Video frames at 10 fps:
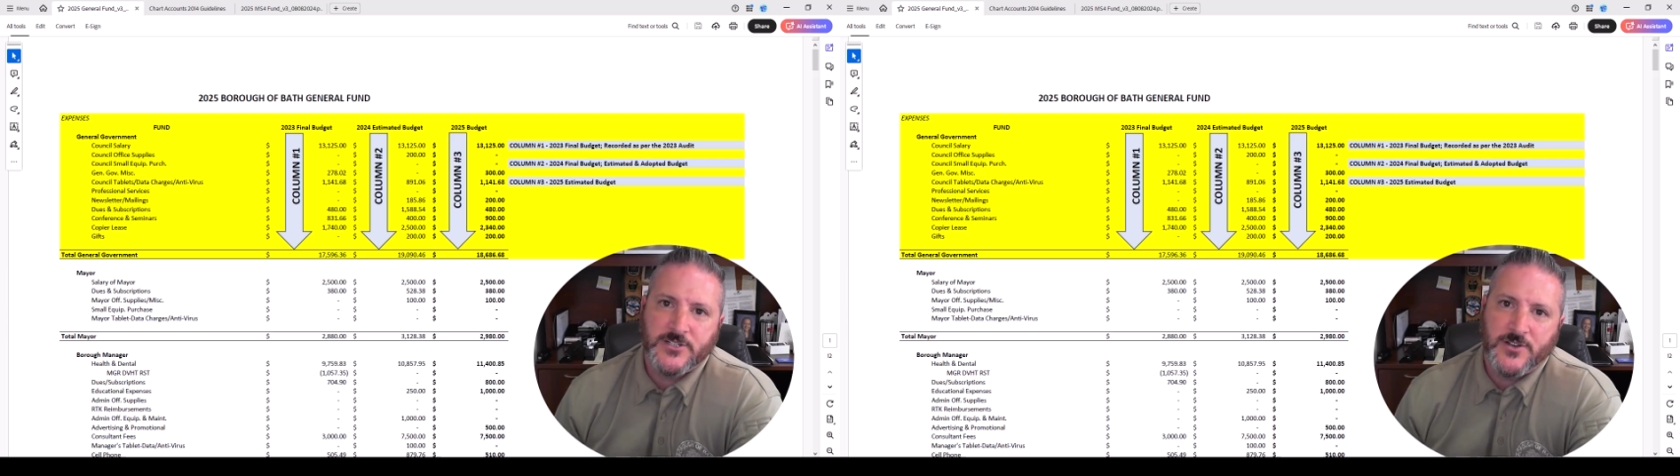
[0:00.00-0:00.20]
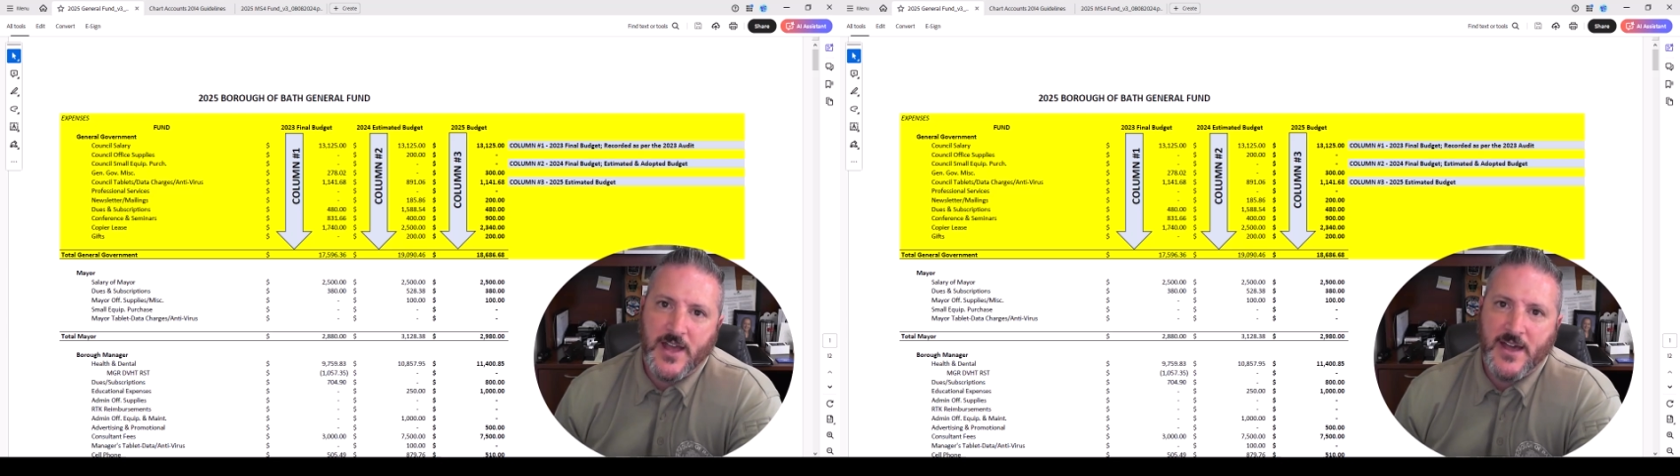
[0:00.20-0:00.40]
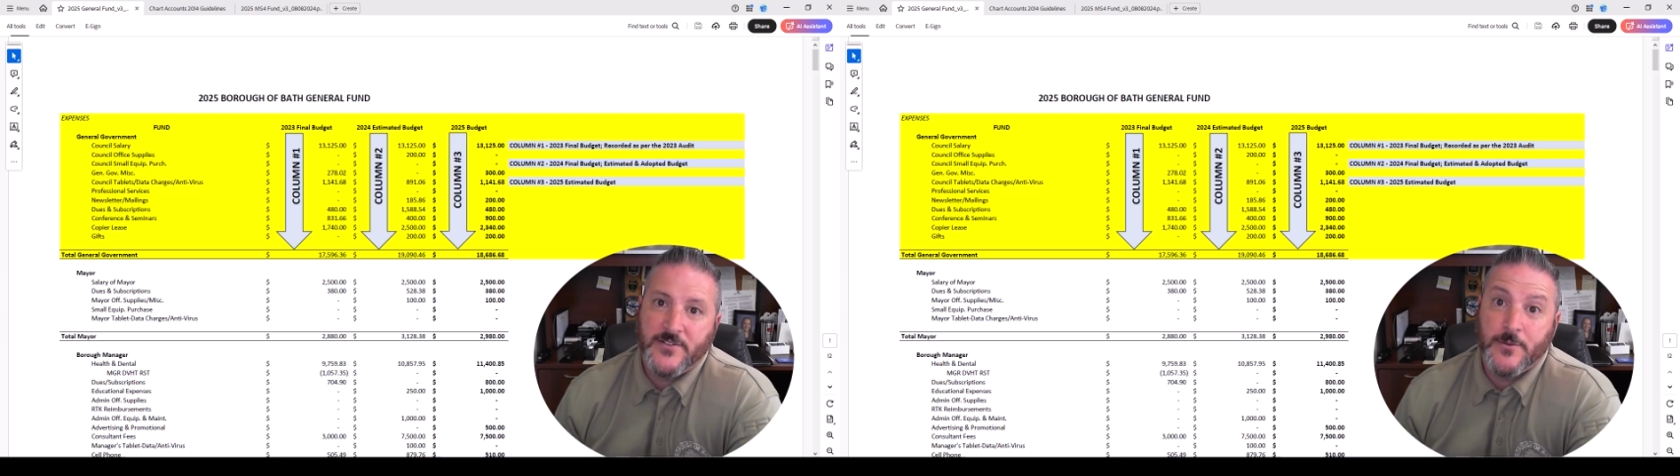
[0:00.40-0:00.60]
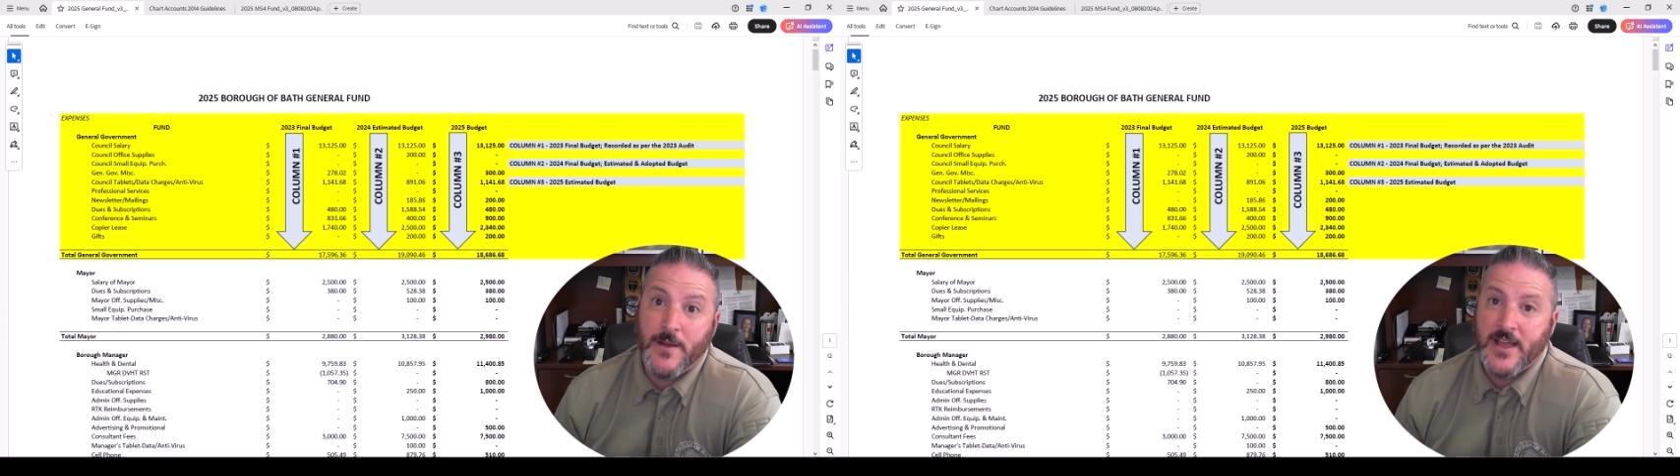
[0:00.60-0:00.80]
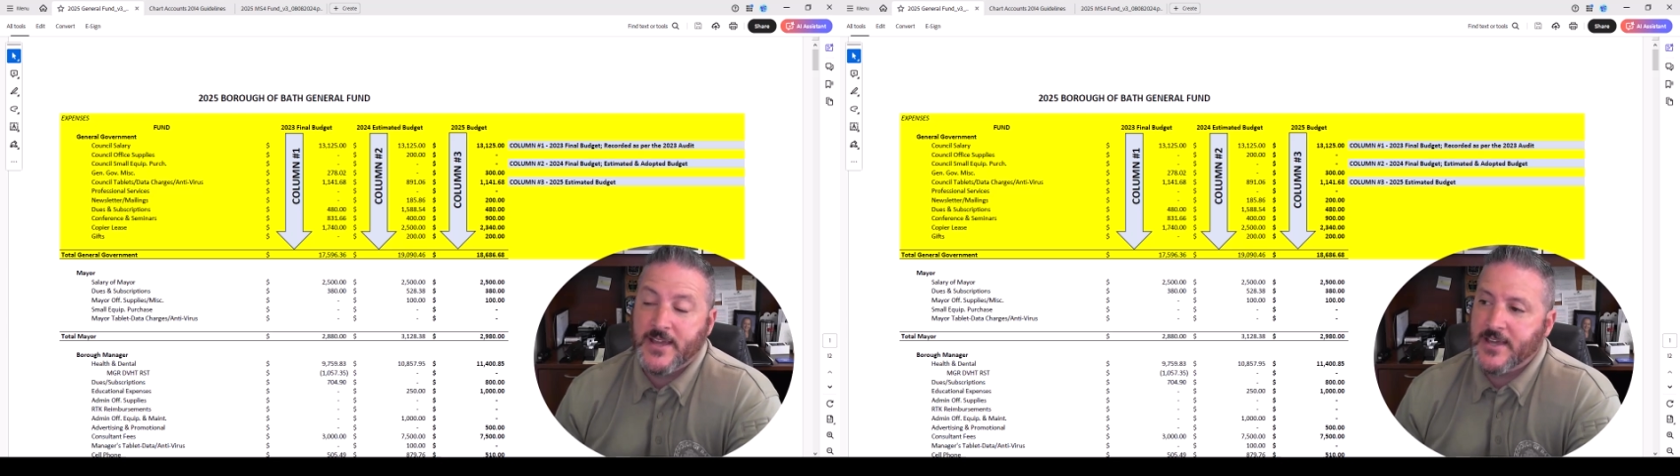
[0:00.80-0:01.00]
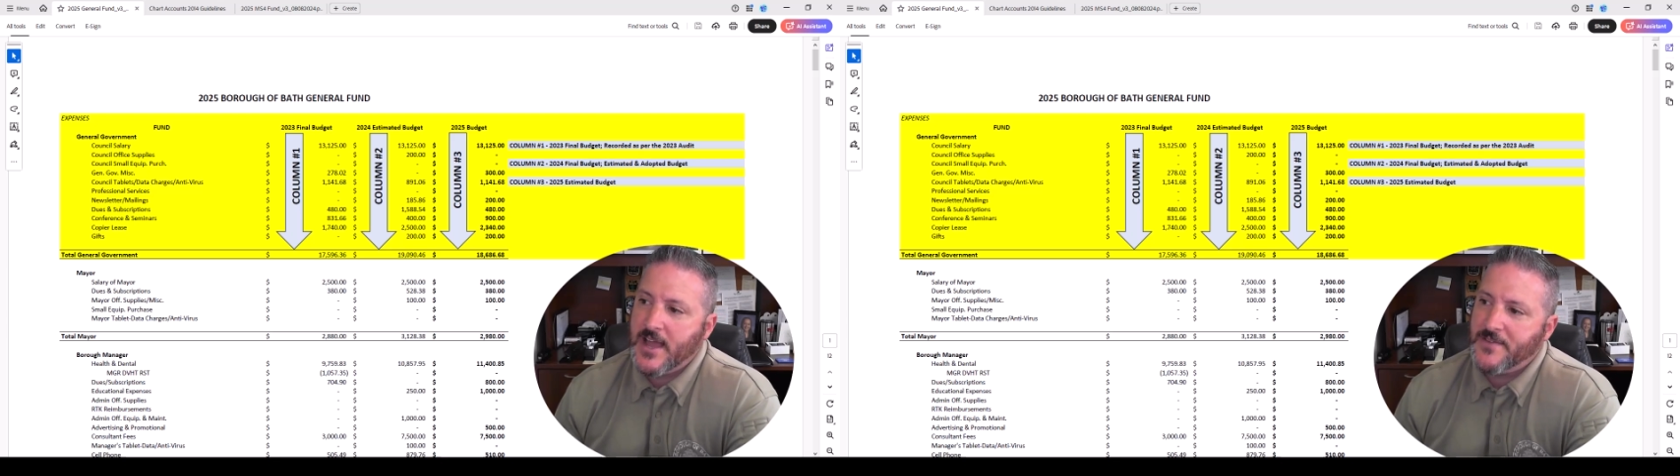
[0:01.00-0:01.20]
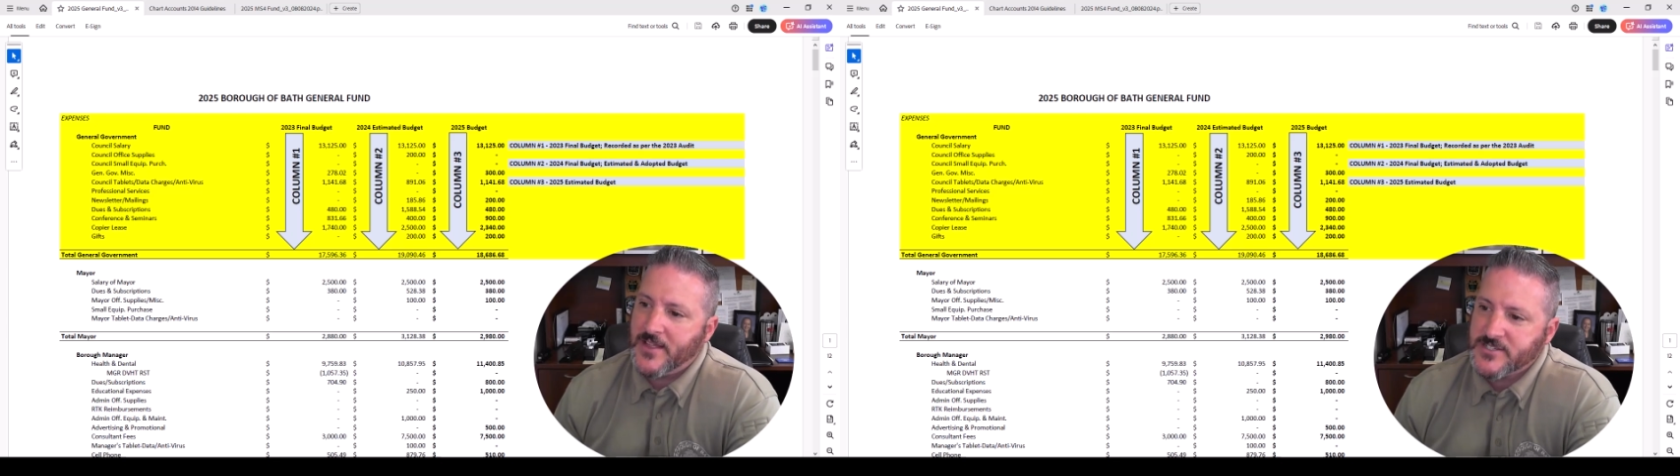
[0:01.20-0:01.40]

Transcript: that you have in your bank account,